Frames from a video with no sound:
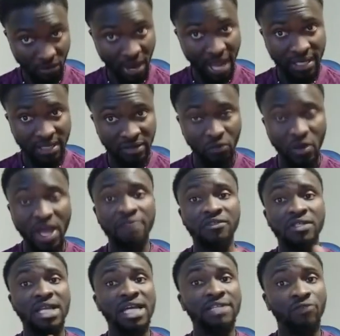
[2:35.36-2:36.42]
Right? We have
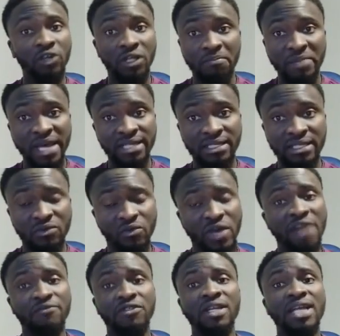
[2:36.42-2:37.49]
salat for the birds, we
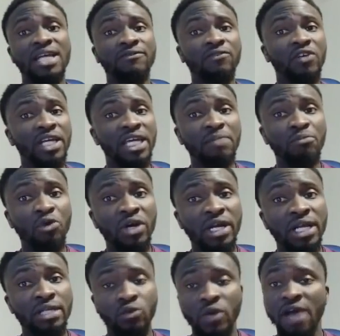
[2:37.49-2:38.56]
have salat for the
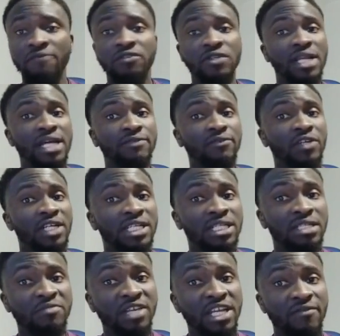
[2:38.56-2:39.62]
hypocrites, we have salat for the
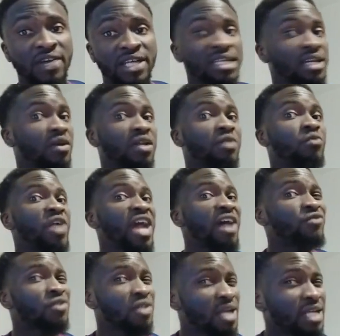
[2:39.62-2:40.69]
disbelievers, and then we
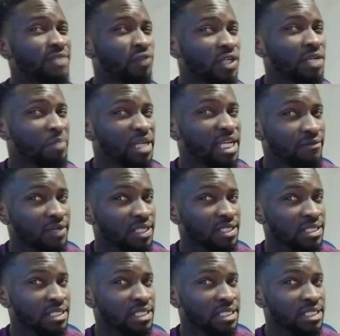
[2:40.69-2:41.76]
have salat for the
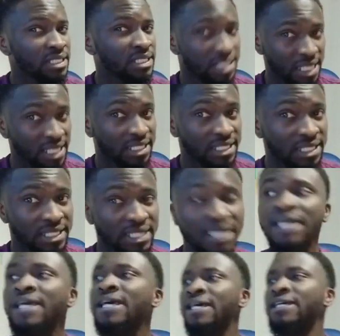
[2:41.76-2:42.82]
believers. Yes.
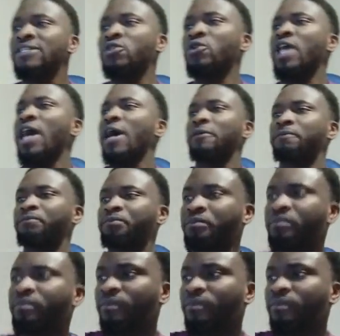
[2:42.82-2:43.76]
So now,